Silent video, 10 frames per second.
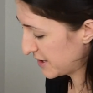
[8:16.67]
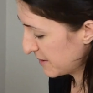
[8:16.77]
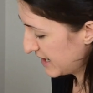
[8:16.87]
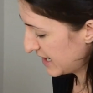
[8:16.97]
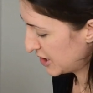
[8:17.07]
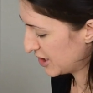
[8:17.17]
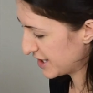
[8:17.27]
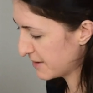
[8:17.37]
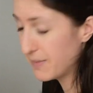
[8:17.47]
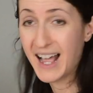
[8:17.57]
So then it's
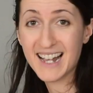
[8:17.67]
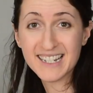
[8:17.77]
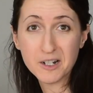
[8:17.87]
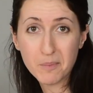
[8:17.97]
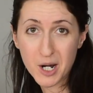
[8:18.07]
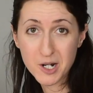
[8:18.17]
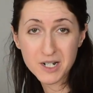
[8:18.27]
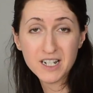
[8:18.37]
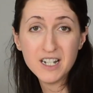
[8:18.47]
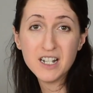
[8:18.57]
just the plastic
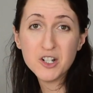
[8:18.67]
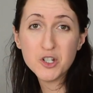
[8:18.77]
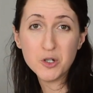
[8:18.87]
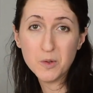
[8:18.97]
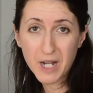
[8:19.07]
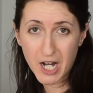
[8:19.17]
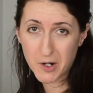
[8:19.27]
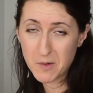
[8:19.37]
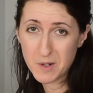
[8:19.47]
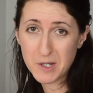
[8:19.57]
part to
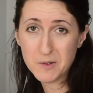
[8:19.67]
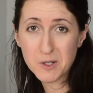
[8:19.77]
carry with you.